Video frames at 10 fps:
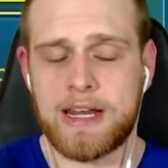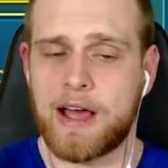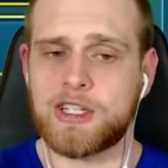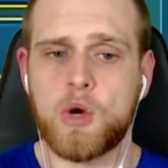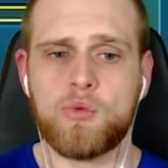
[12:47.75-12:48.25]
Now,
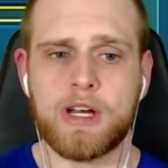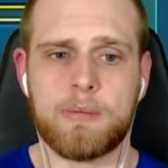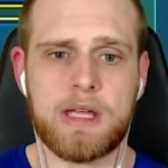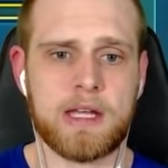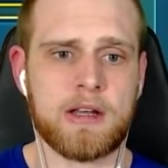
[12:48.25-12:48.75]
I don't
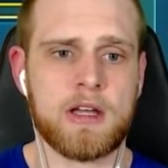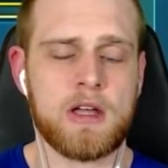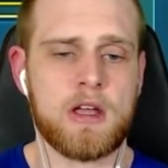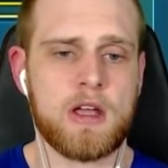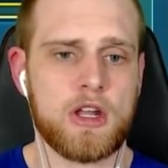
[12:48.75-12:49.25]
recommend
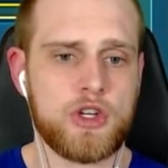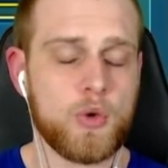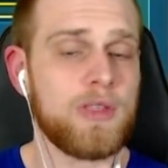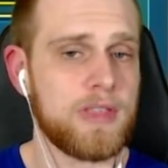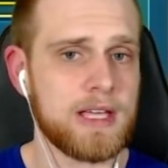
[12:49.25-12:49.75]

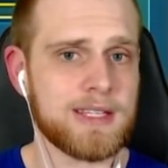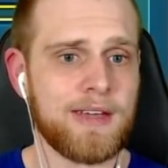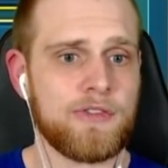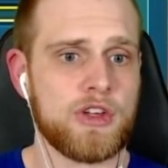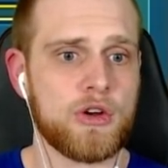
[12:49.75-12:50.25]
doing this
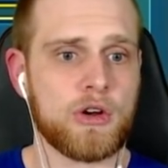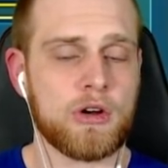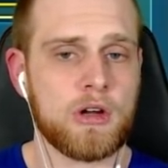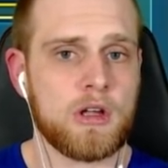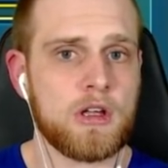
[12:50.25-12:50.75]
if
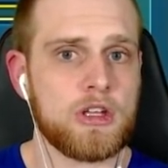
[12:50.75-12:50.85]
you're